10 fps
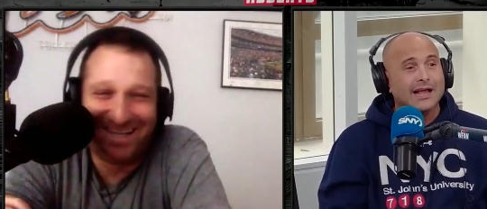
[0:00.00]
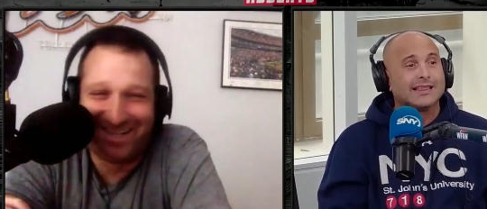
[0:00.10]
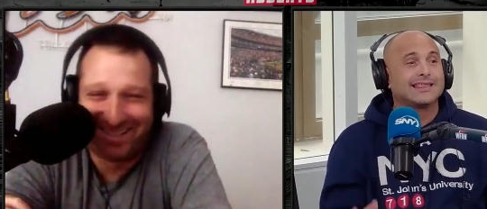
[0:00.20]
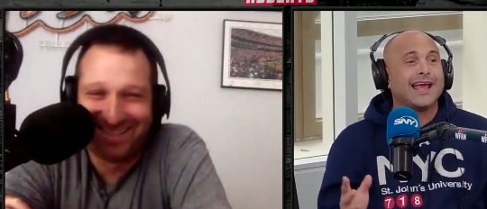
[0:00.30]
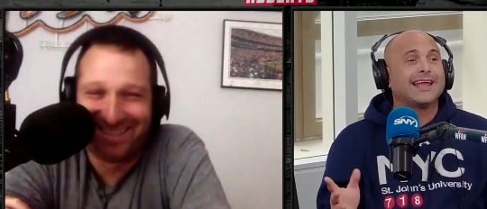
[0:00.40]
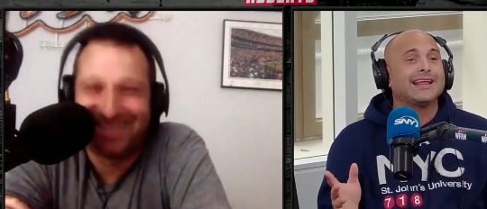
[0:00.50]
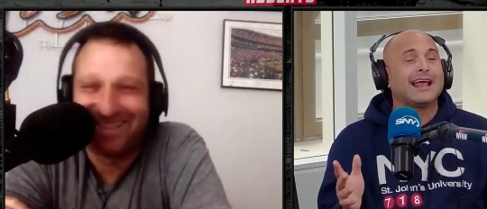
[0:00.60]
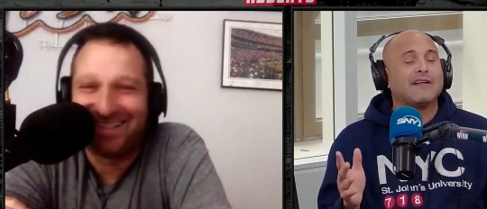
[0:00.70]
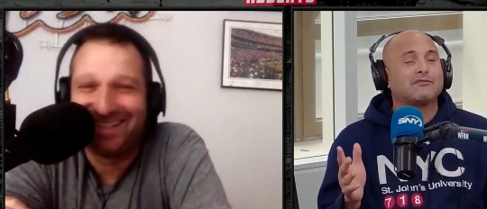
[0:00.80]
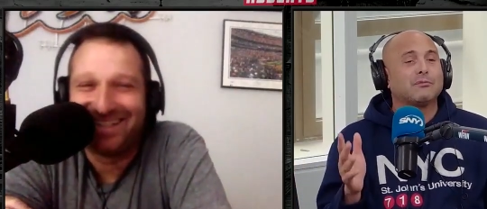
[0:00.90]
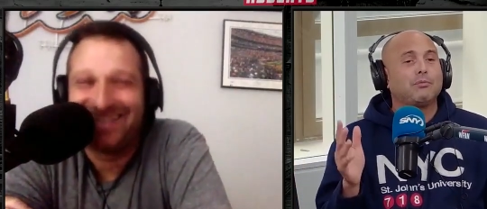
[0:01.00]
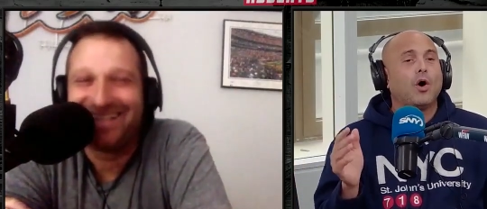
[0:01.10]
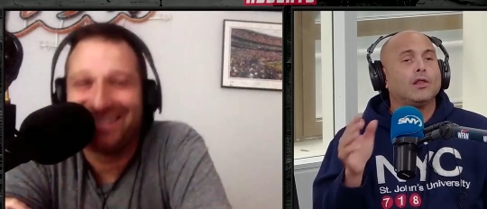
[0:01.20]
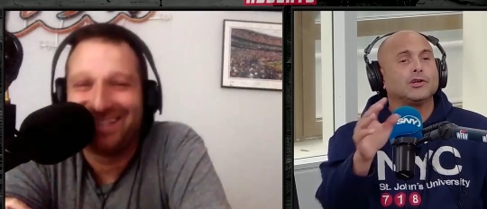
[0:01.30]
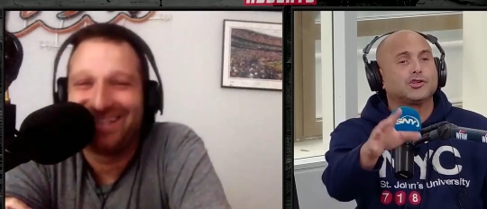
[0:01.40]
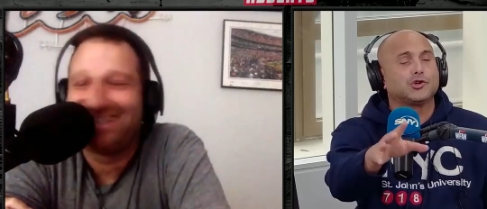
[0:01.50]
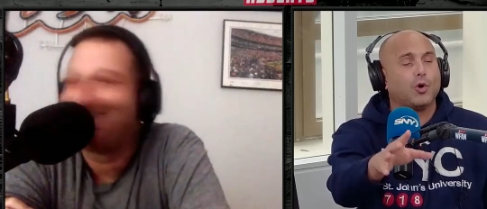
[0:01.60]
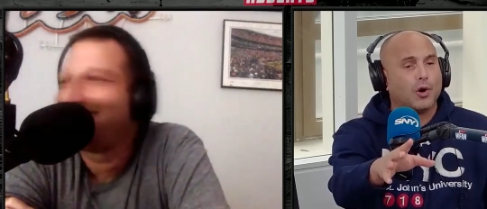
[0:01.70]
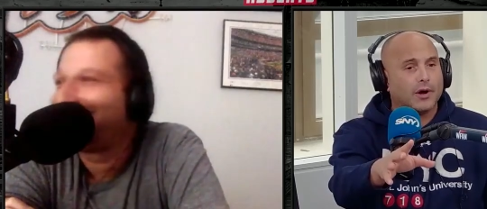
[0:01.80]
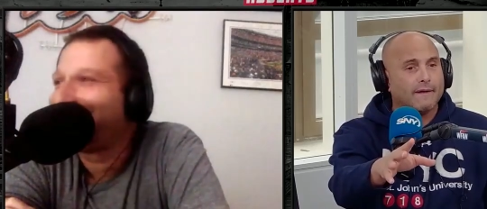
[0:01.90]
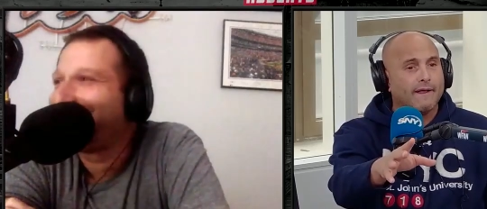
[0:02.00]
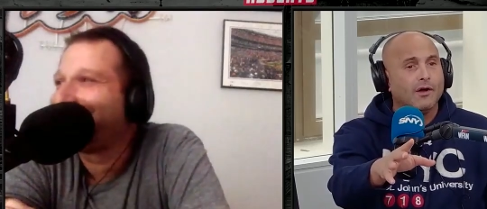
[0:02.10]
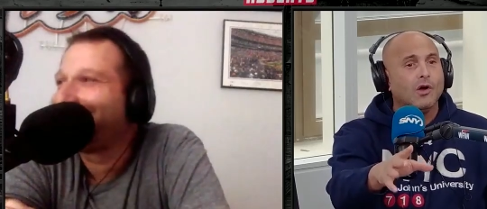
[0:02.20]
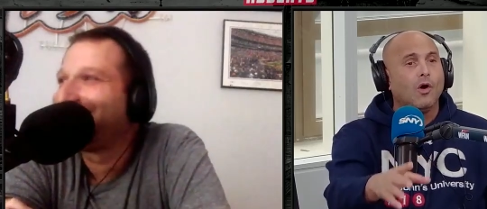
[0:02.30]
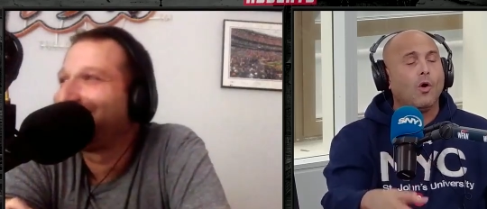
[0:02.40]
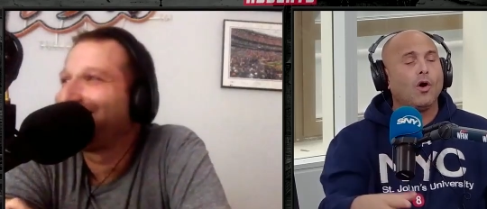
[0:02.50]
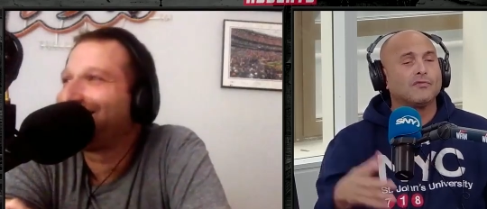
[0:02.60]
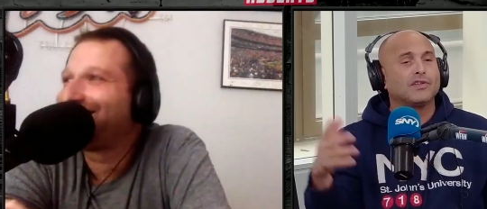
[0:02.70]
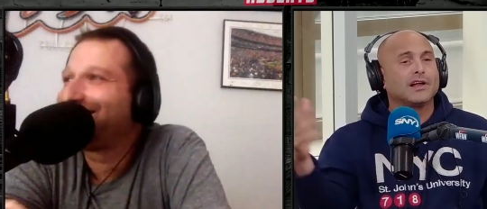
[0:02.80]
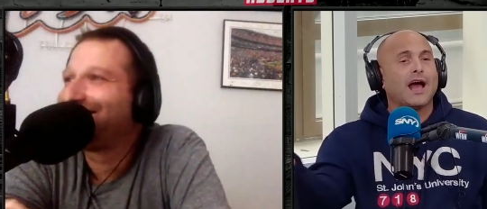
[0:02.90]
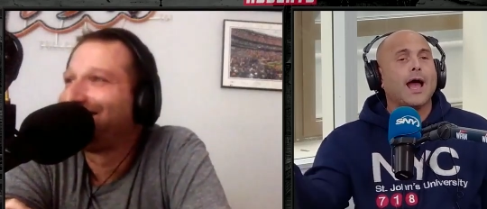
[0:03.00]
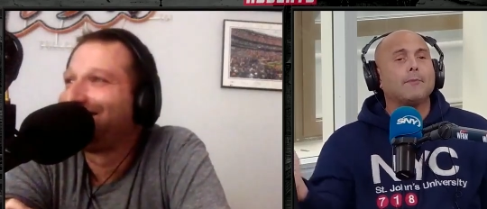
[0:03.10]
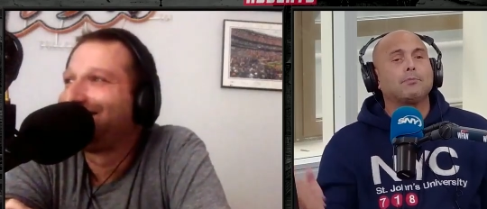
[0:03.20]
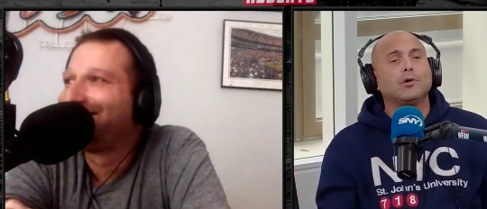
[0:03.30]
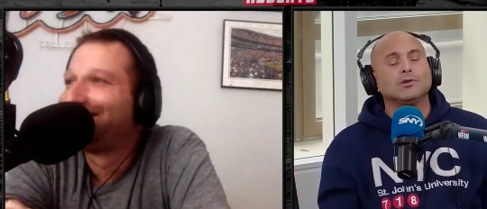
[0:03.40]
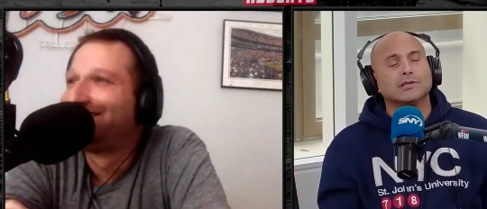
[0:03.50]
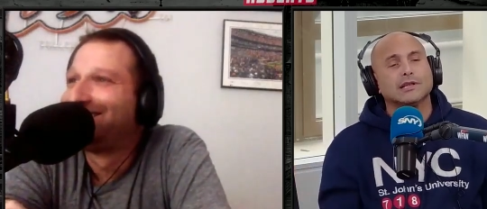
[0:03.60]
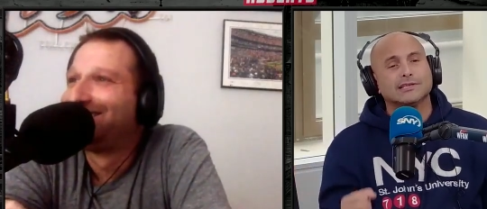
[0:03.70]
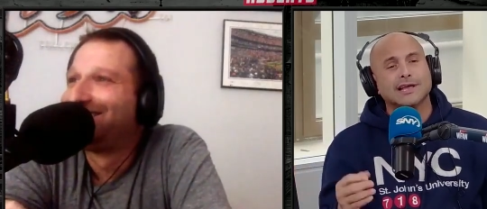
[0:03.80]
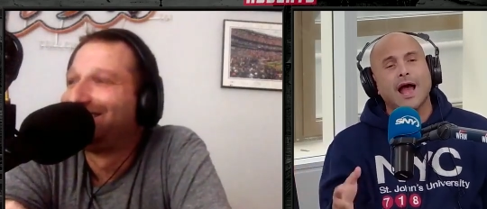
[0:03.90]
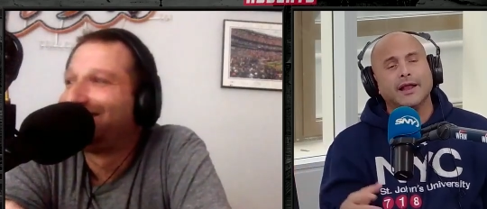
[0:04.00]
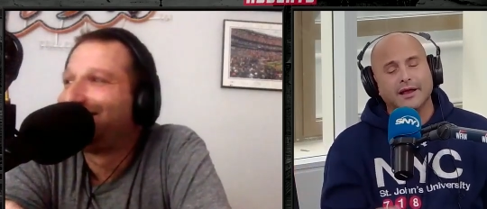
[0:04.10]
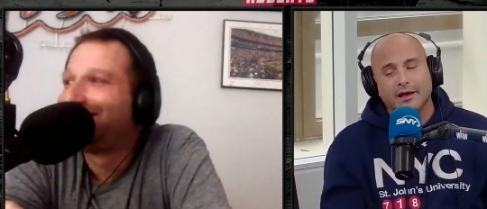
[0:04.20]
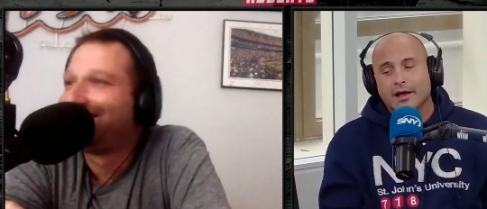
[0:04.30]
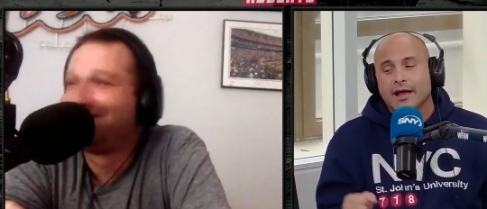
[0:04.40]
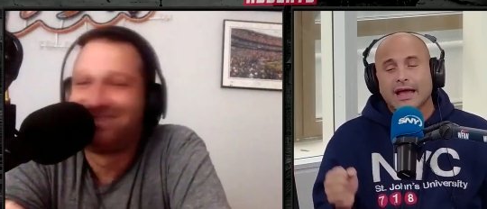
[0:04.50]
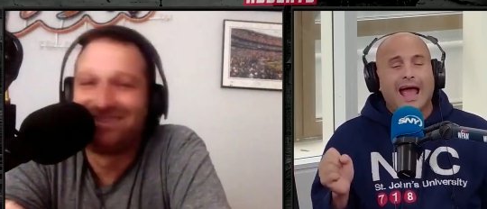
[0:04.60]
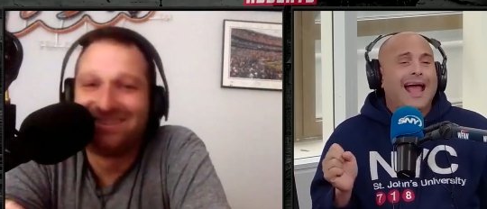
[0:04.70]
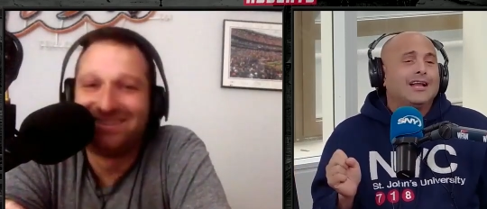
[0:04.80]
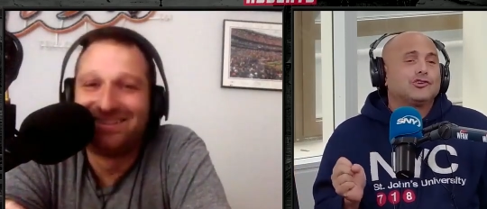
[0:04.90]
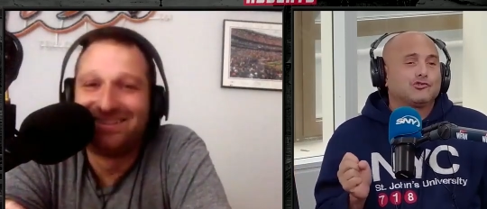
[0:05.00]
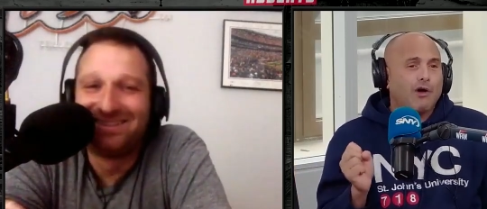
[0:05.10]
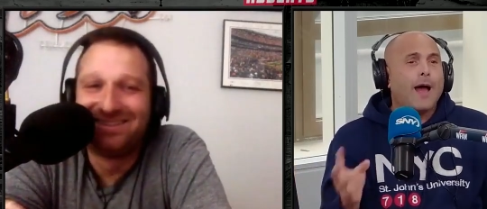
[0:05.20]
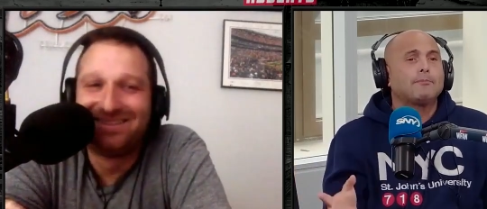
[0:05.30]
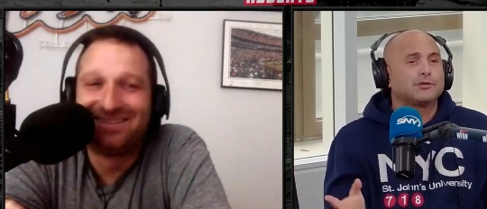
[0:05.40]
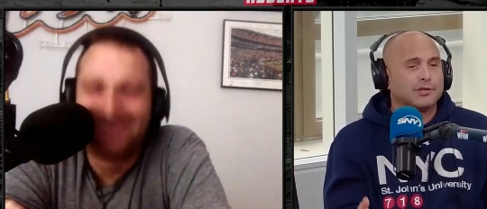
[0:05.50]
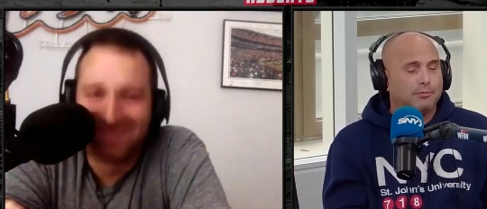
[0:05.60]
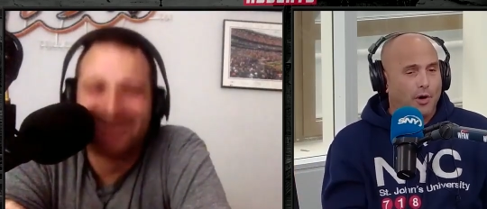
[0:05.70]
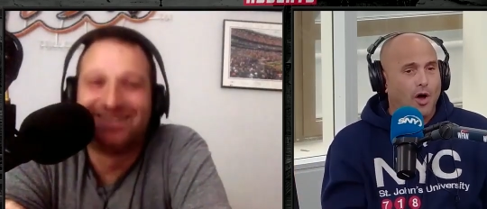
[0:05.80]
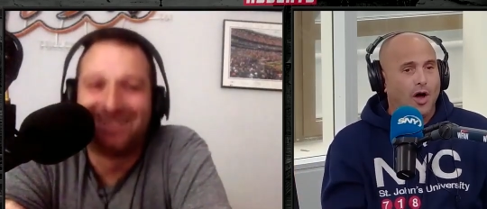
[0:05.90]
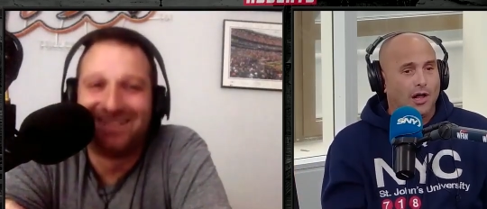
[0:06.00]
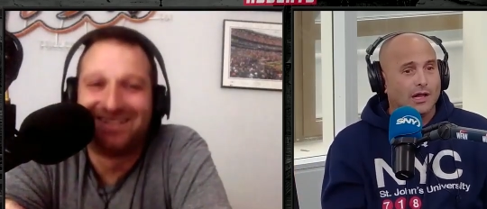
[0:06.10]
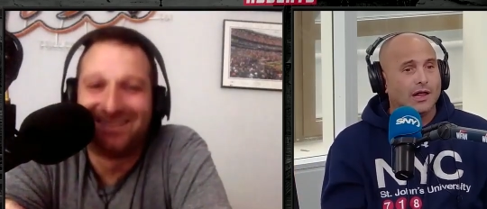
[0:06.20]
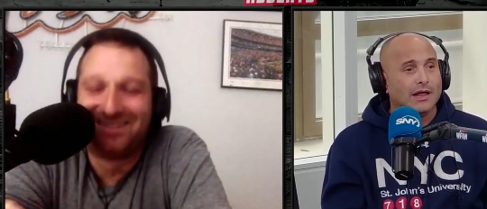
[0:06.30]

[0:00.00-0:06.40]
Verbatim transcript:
Speaker 1: thinking that if the ball is short or if the guy pulls a lasagna and drops the ball,